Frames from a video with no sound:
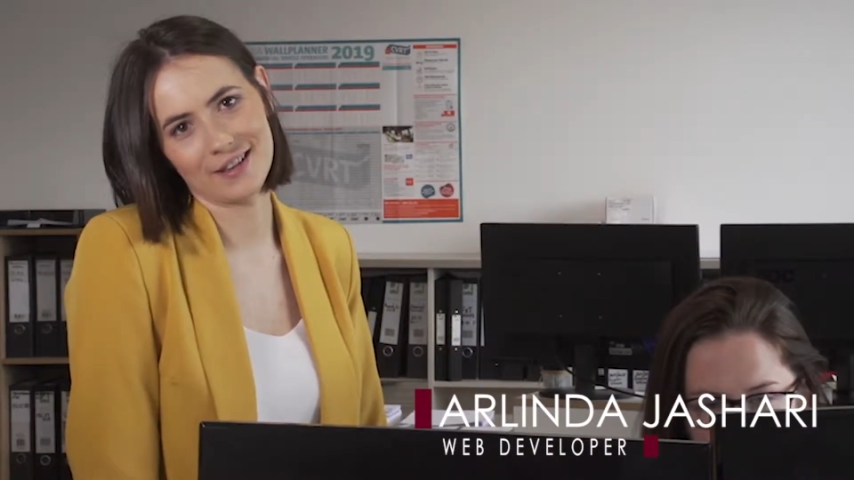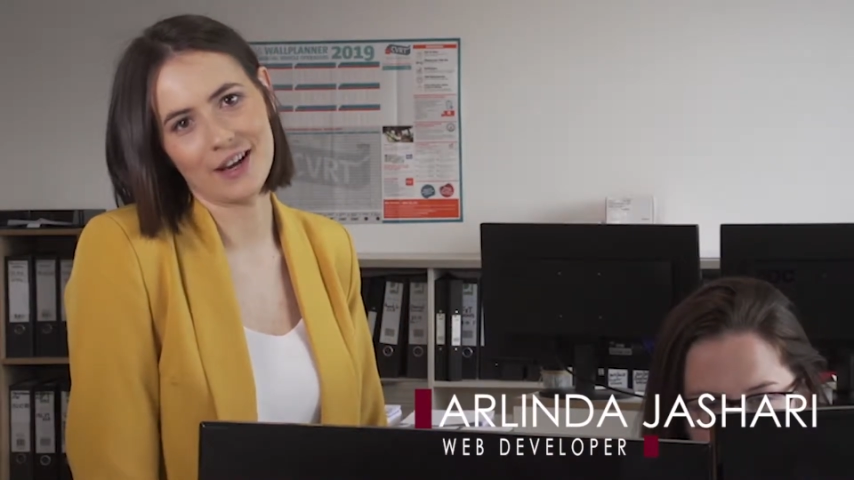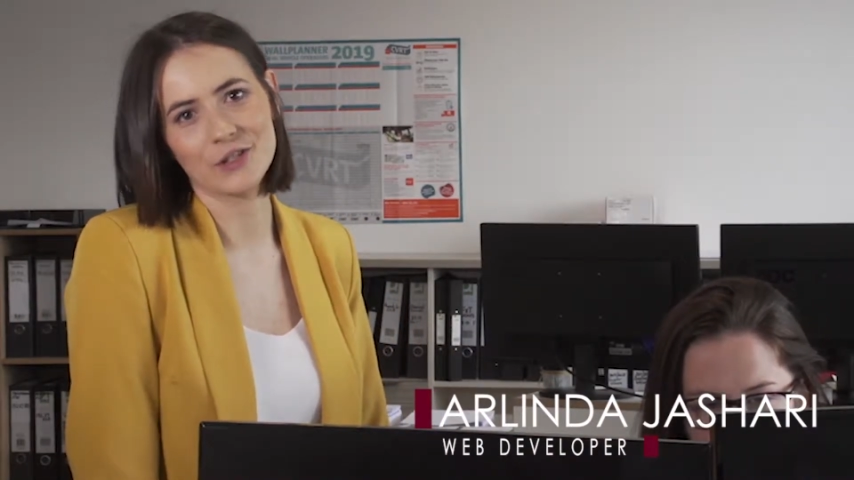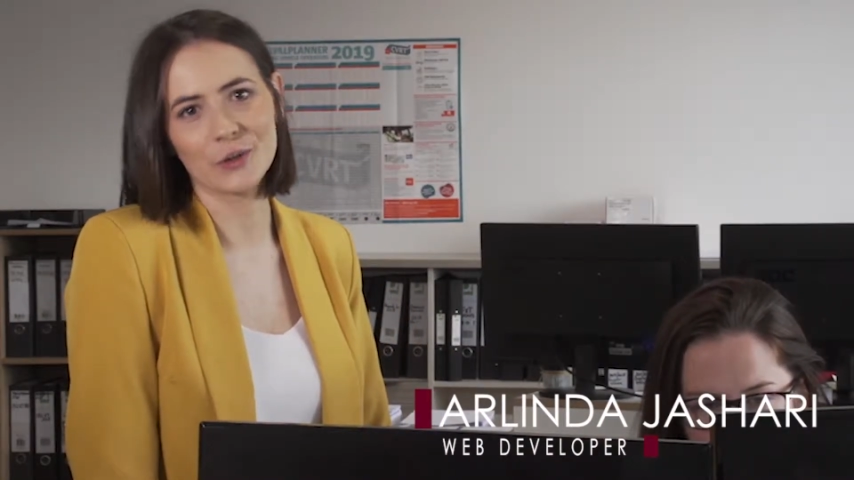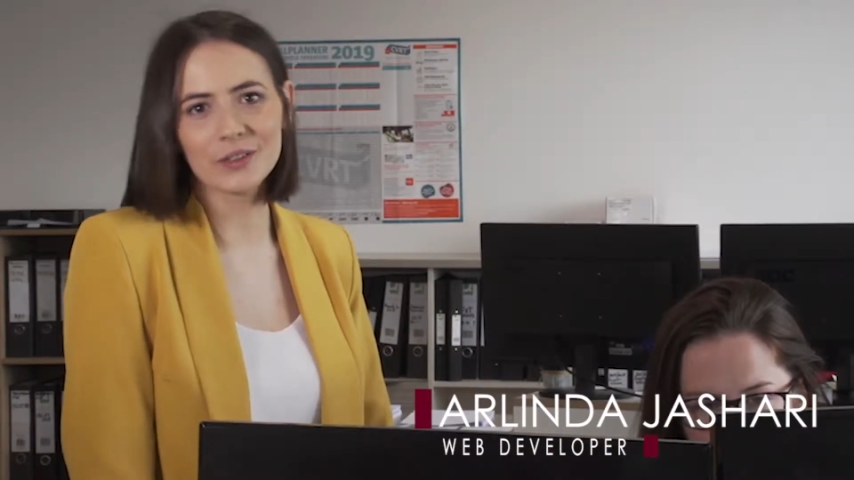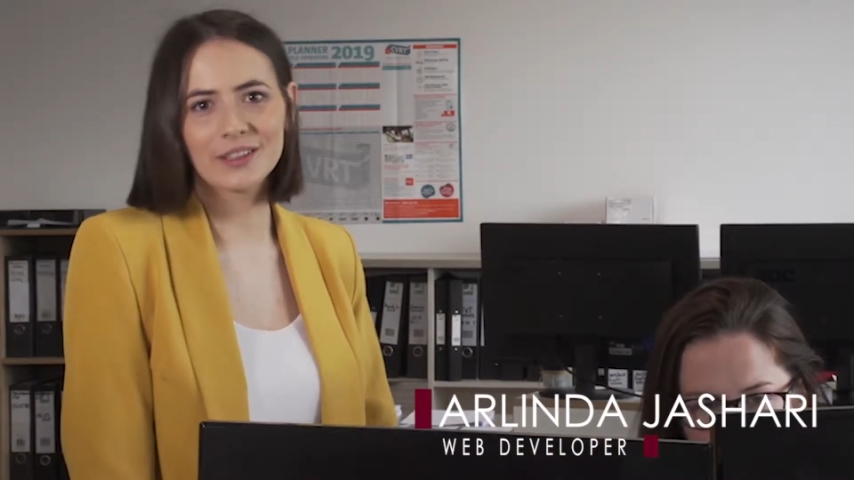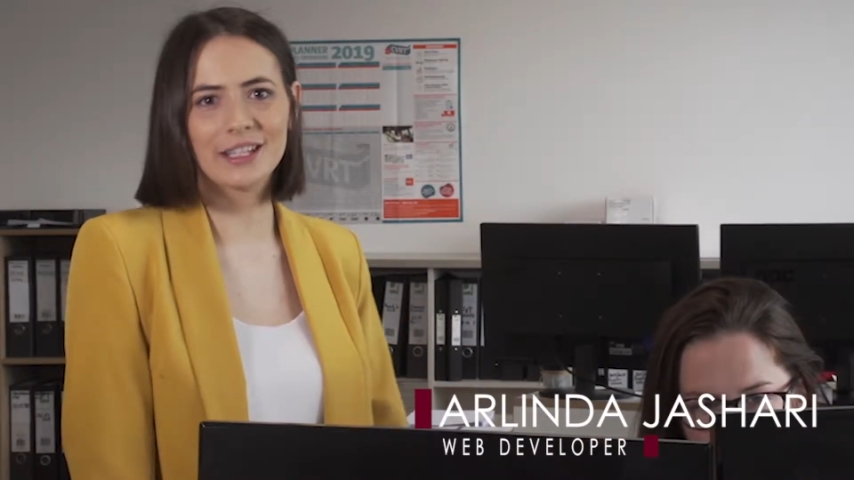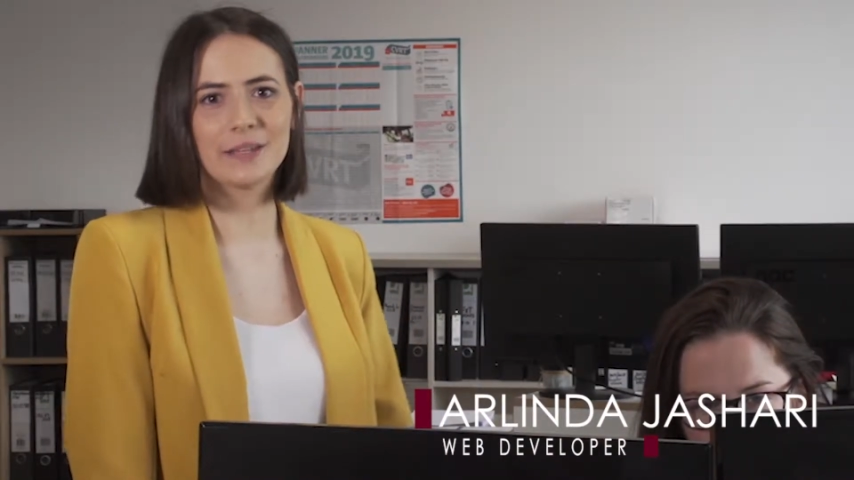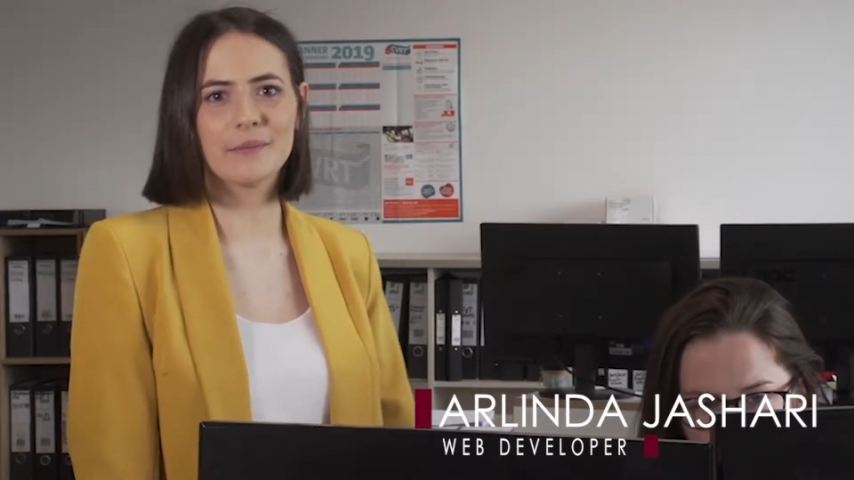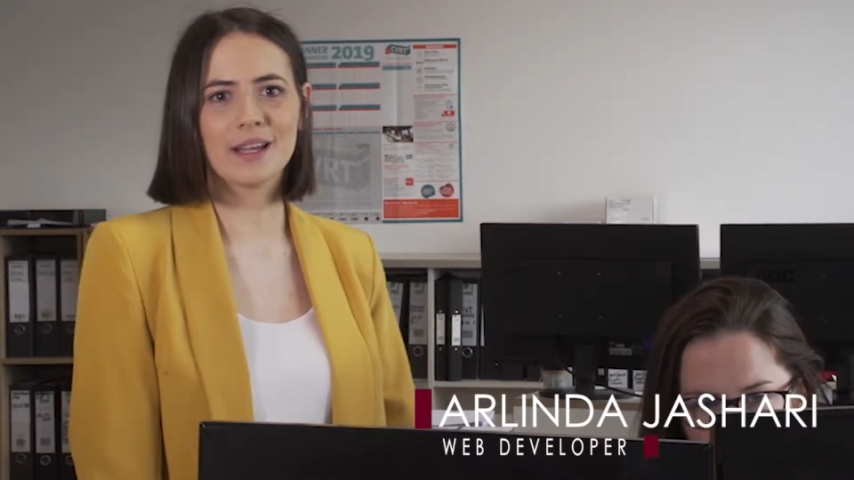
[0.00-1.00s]
I joined the
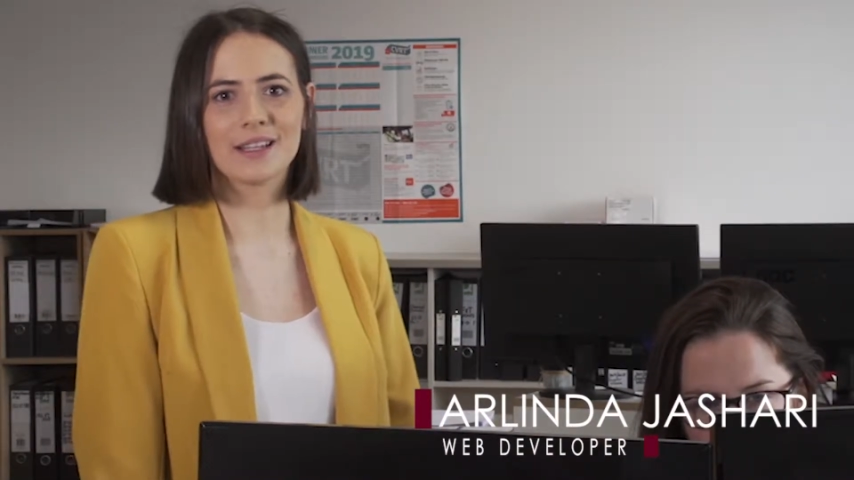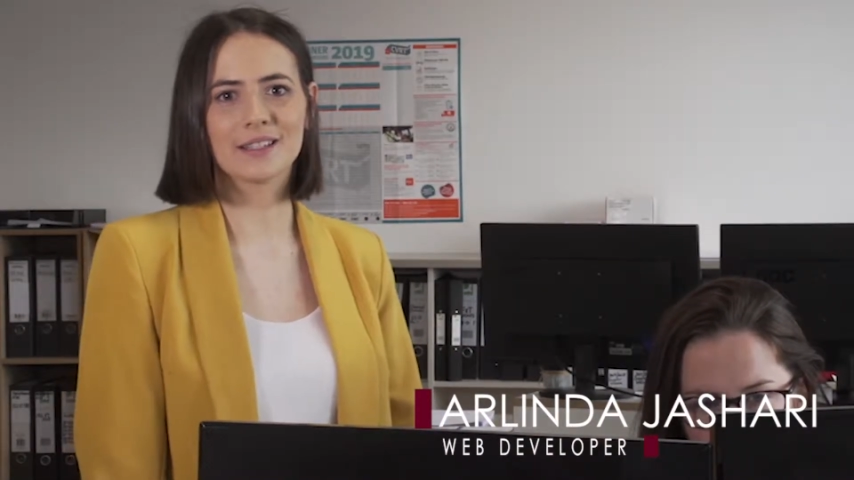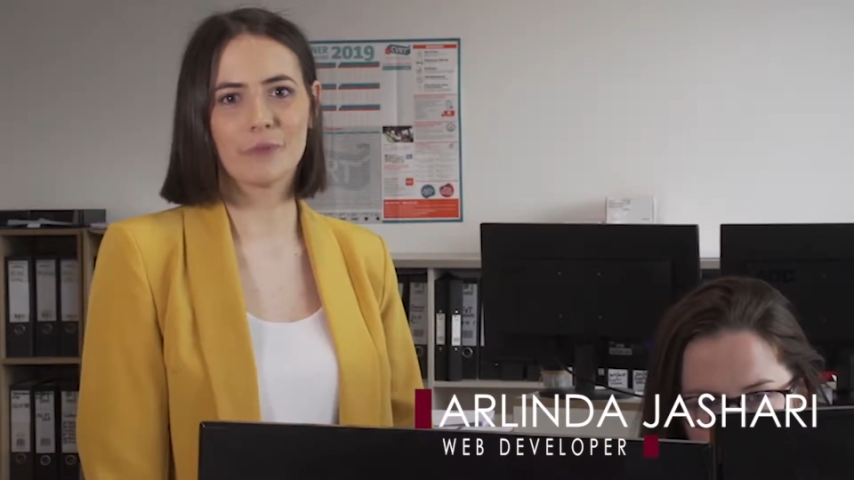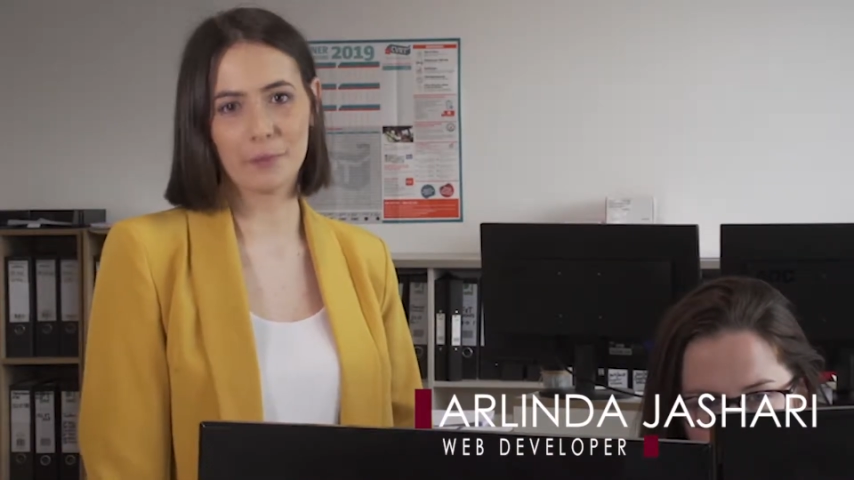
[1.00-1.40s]
team as a web